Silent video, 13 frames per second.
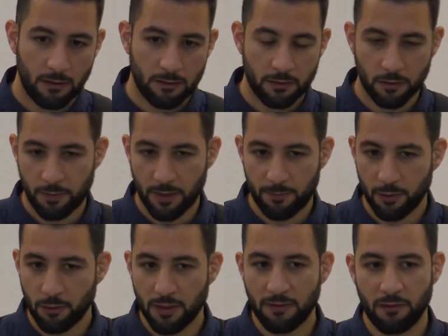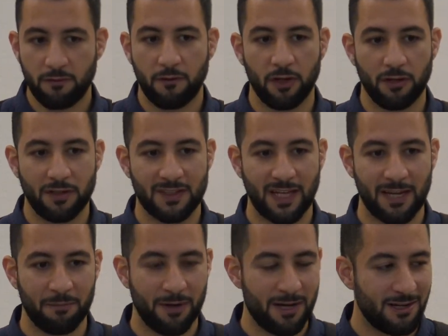Two people who even follow the
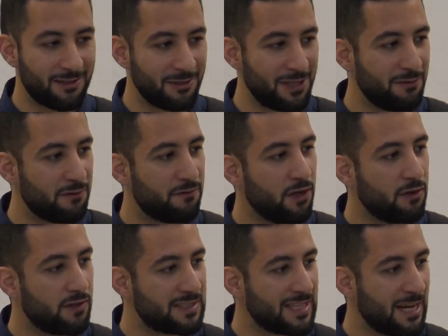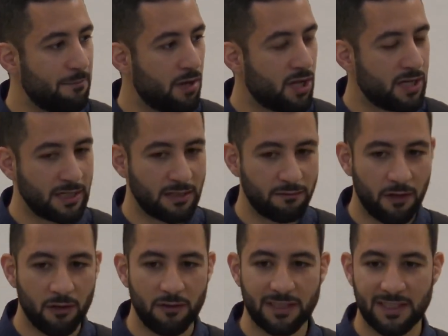same path, who even follow the same line,
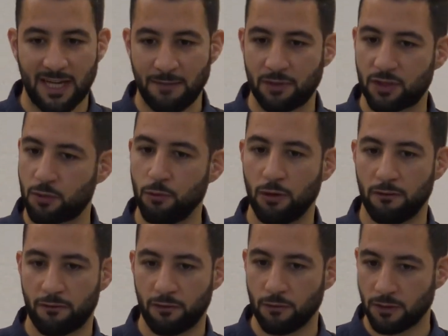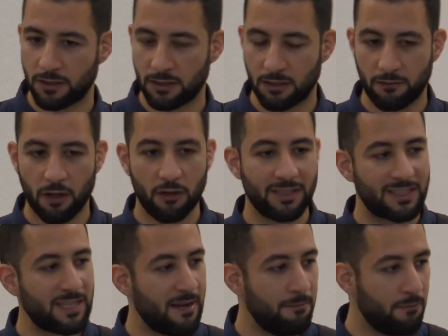follow the same school of thought, follow the
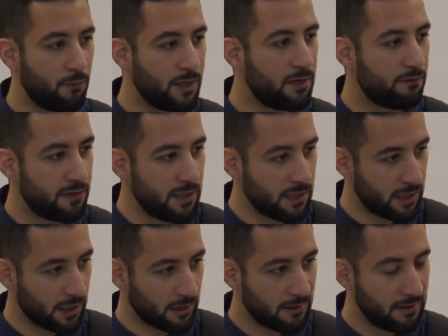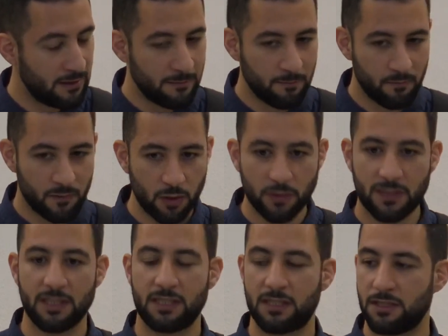same way of thinking. Two
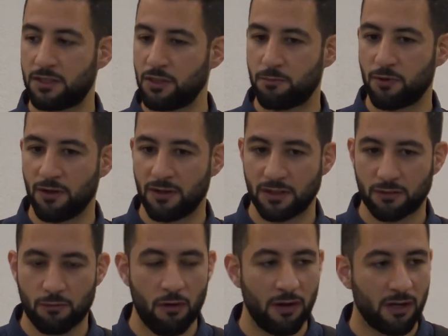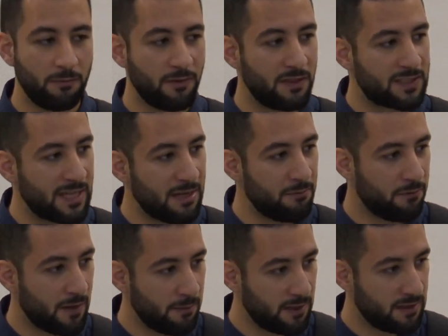sisters, two brothers growing up in the same
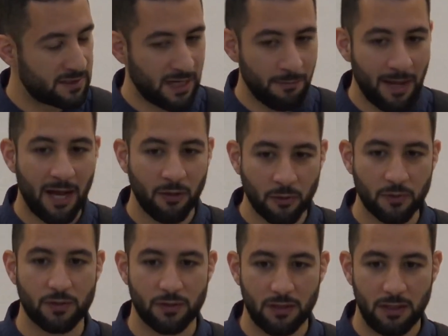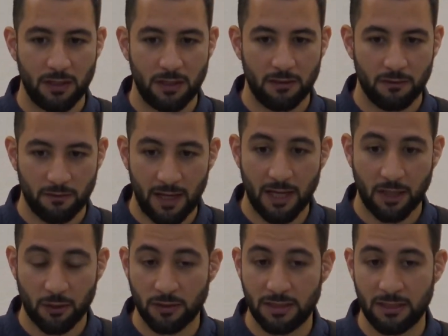family, the same house. They
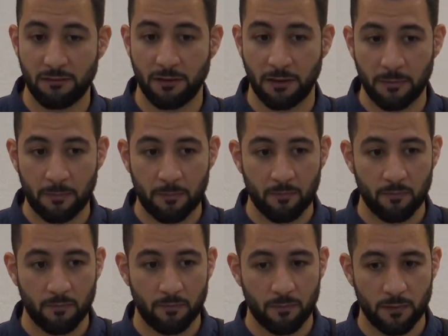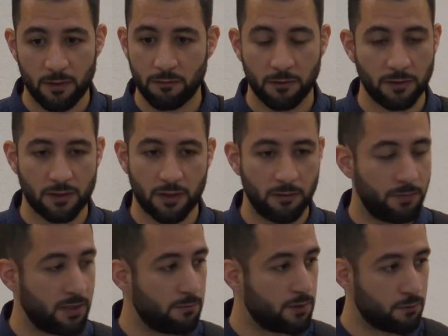could differ. Difference could
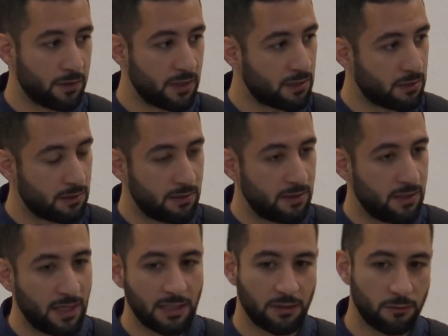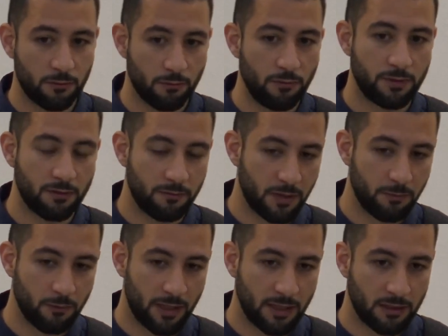be between any two groups of
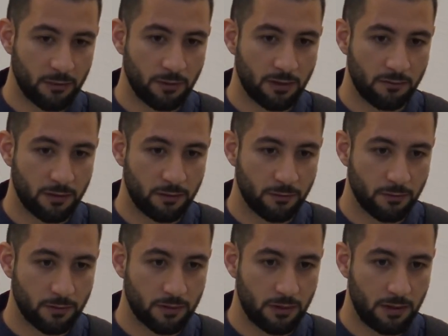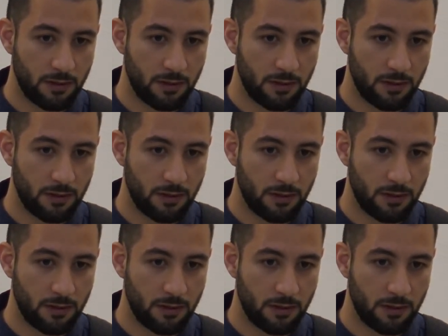people, any two individuals.